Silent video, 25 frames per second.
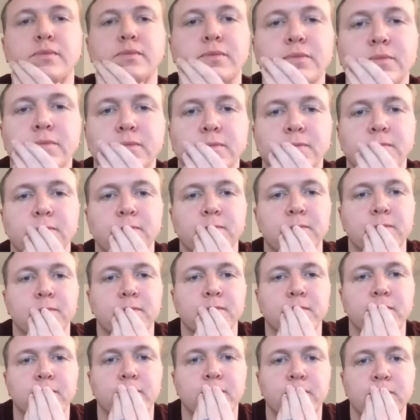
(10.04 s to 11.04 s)

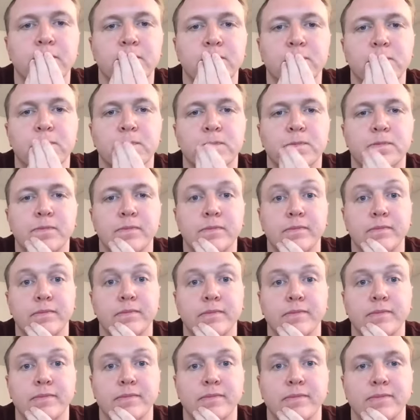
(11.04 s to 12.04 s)

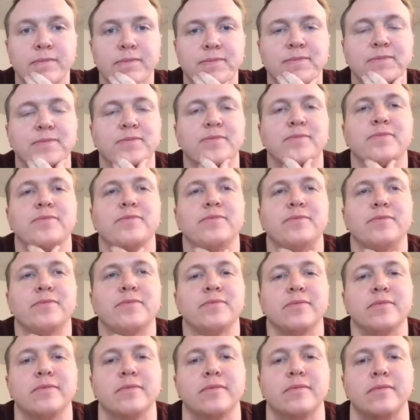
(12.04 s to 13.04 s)

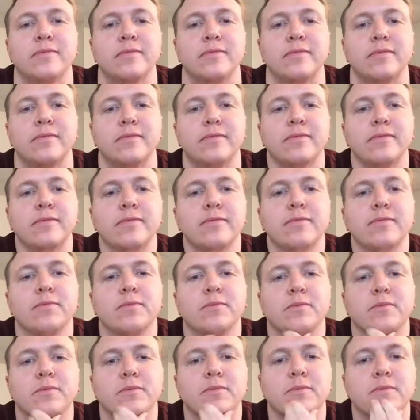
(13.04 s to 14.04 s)

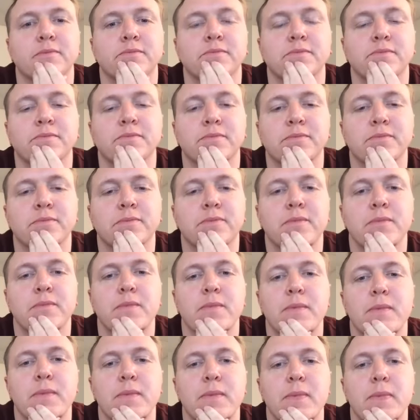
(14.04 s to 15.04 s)

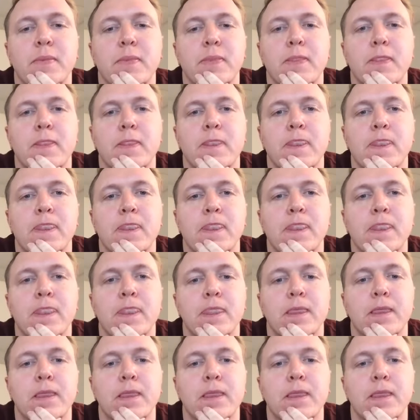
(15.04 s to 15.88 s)
No words are spoken by the person on screen.